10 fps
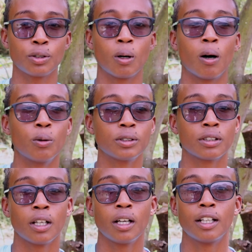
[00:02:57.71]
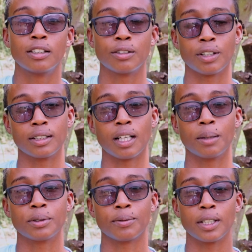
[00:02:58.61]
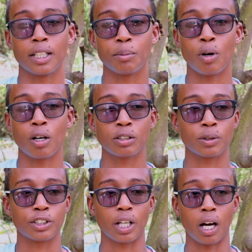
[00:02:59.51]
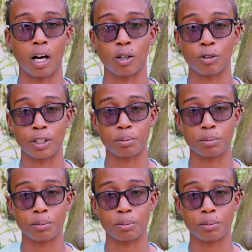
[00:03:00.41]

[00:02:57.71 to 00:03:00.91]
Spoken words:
to house different types of ladybugs, which are great